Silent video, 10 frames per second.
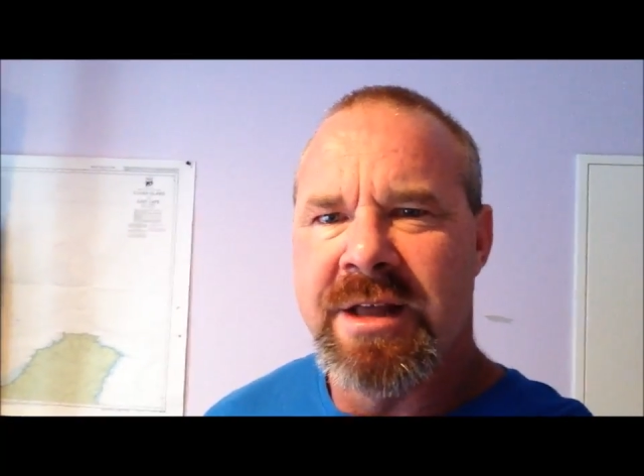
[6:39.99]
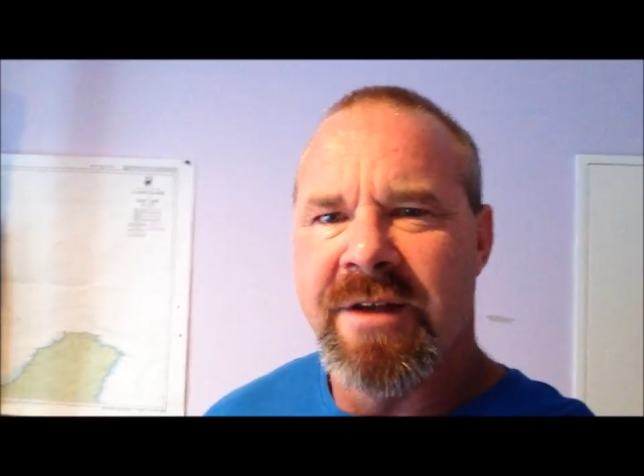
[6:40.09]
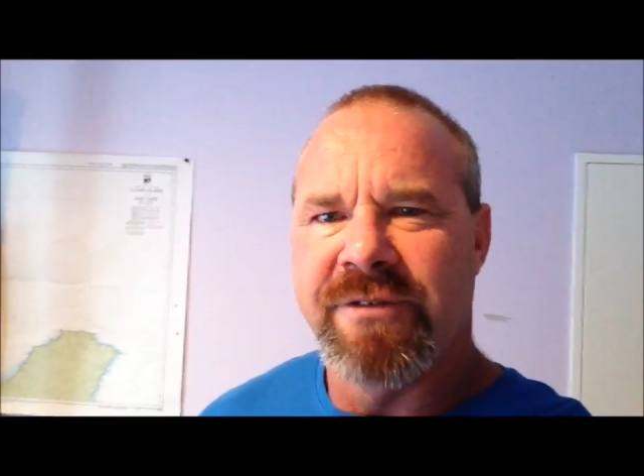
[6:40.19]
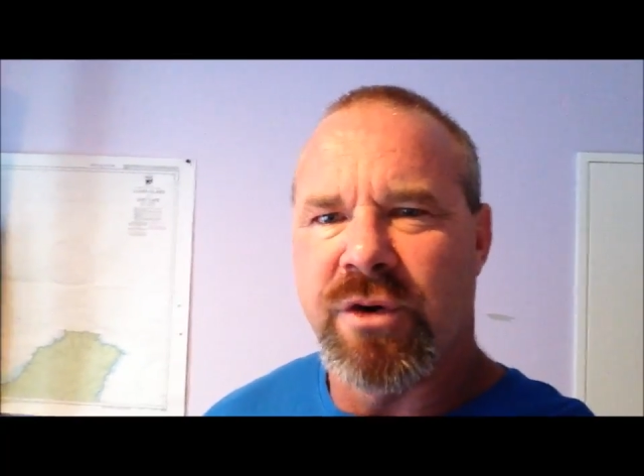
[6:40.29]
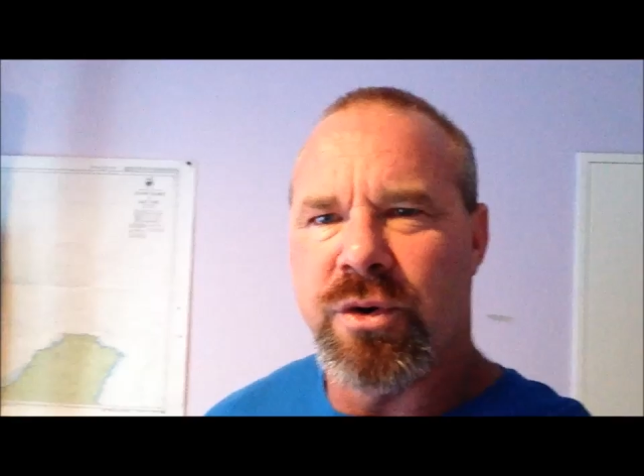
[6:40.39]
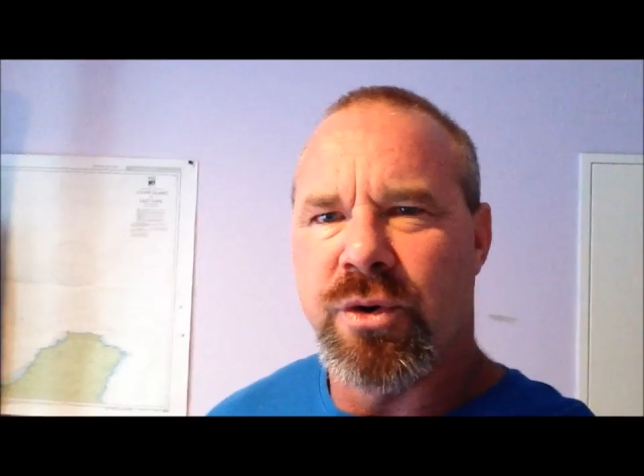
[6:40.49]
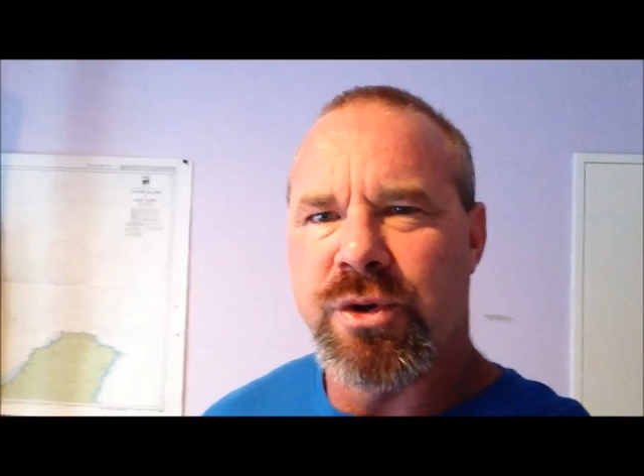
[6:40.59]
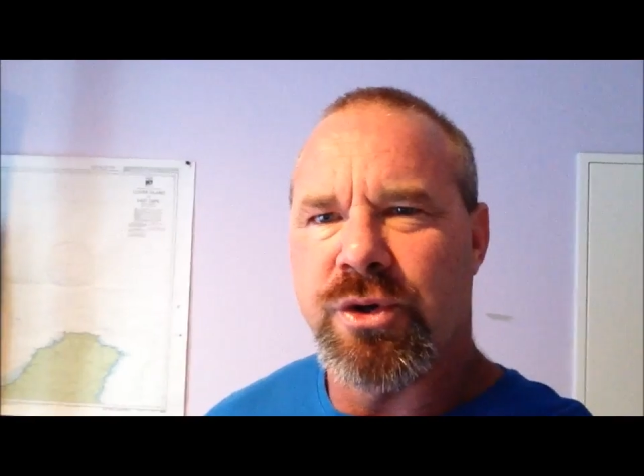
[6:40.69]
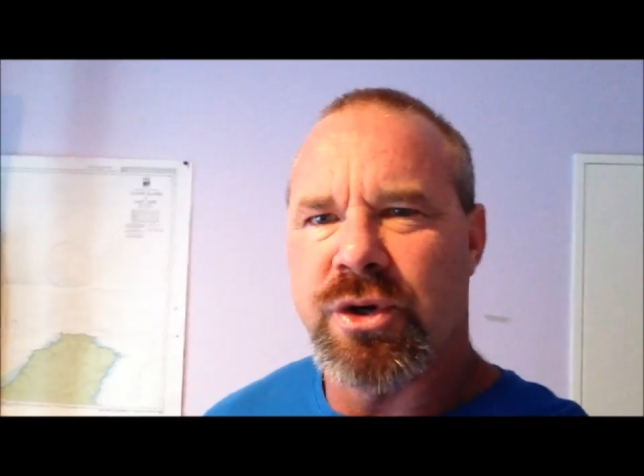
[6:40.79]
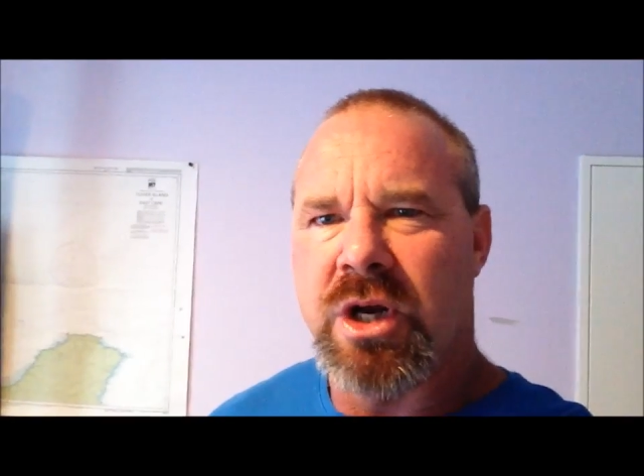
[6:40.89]
for all
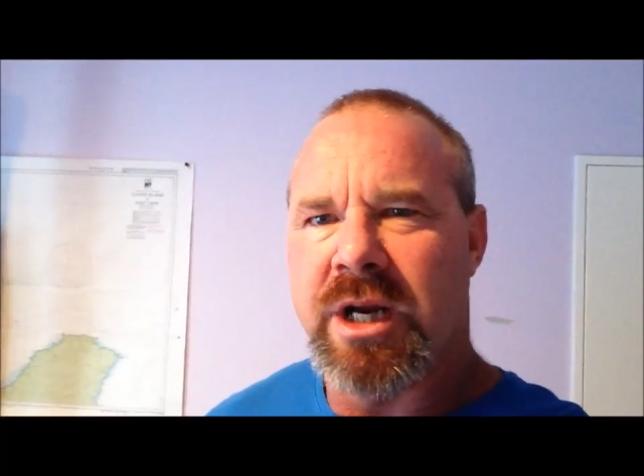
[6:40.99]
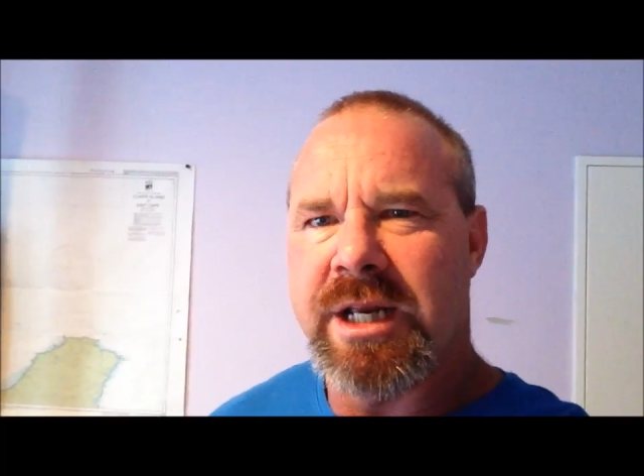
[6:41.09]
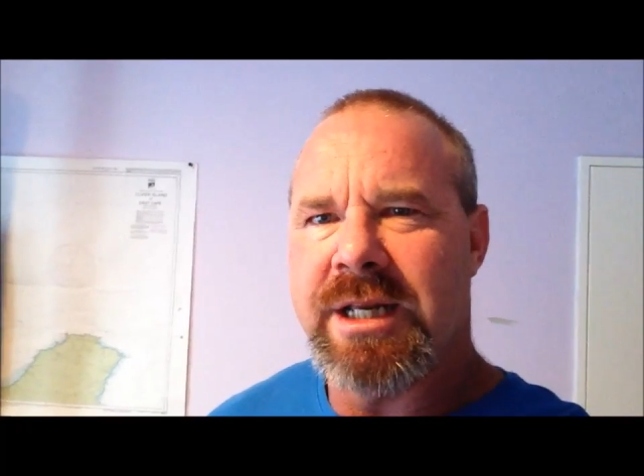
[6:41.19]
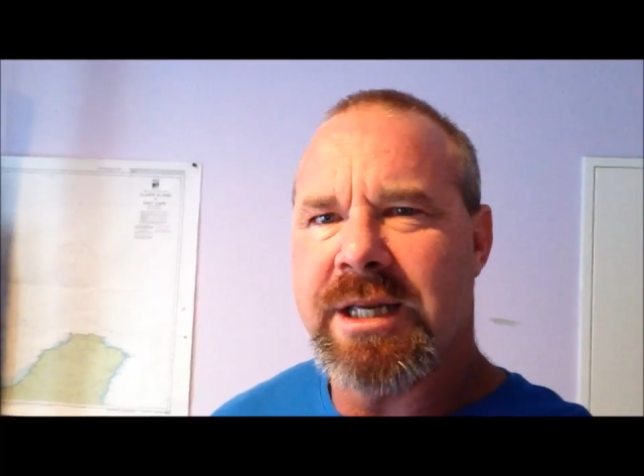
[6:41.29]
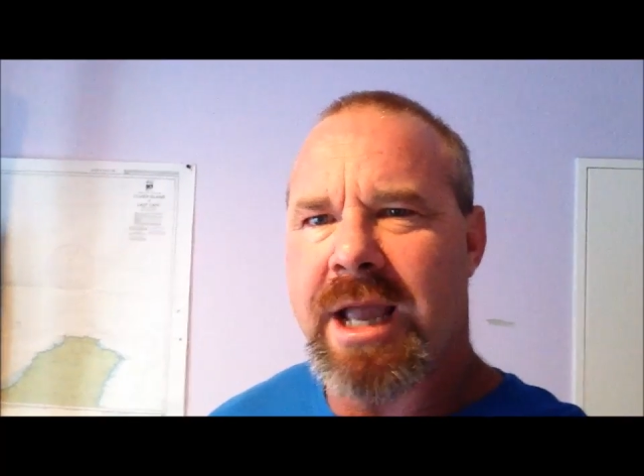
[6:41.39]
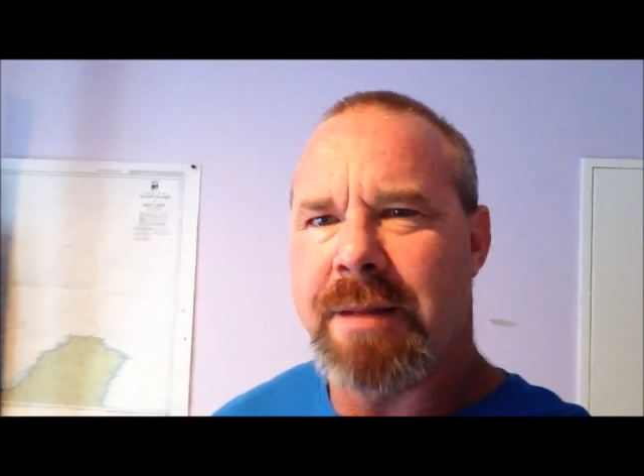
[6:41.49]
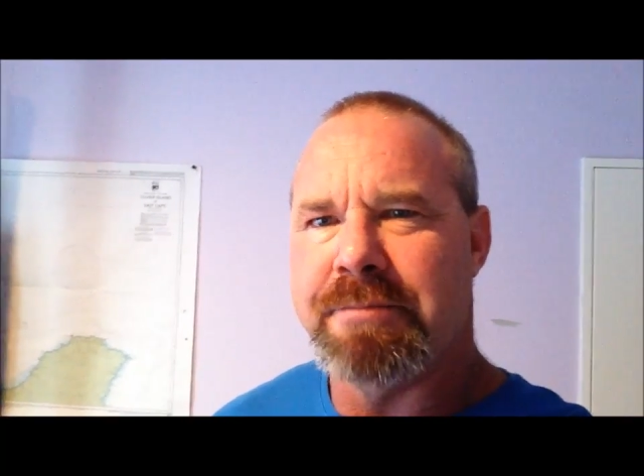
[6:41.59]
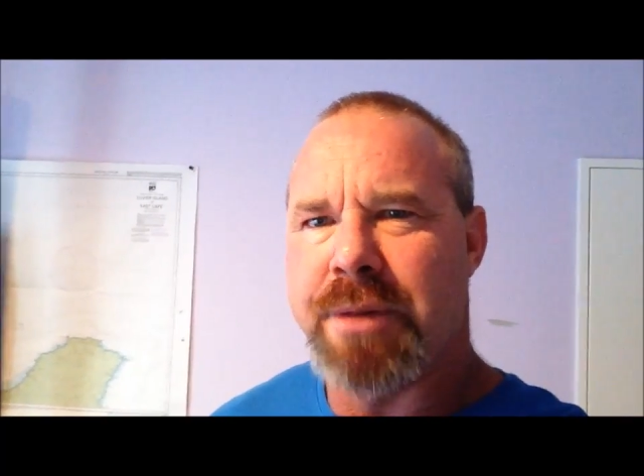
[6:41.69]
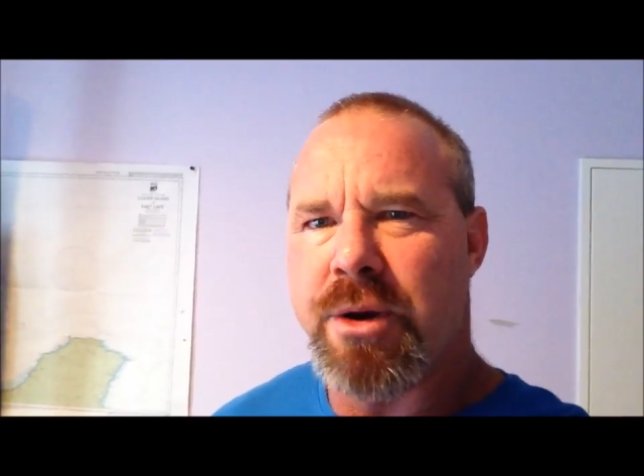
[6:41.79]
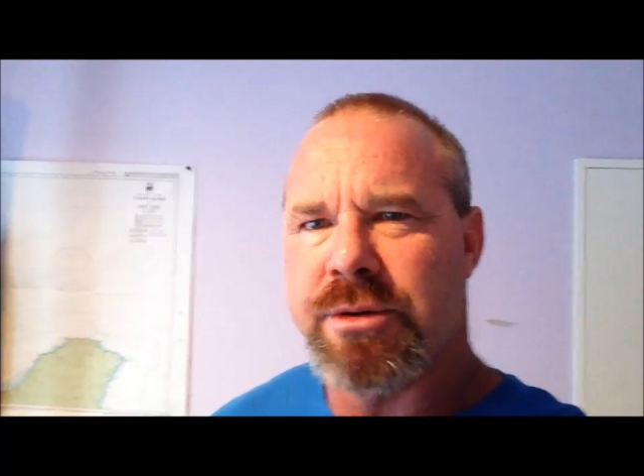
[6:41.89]
your cleaning
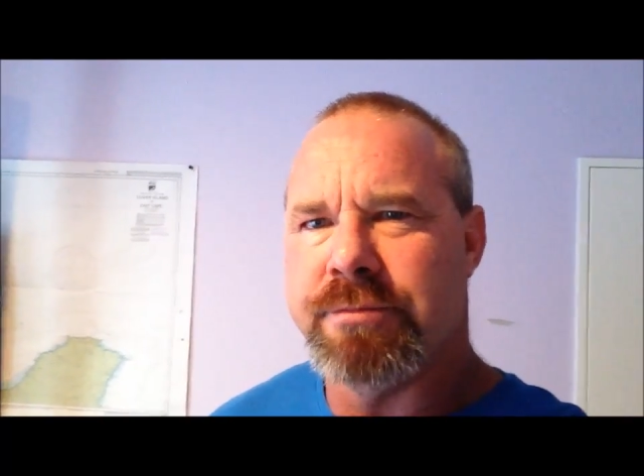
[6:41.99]
and boat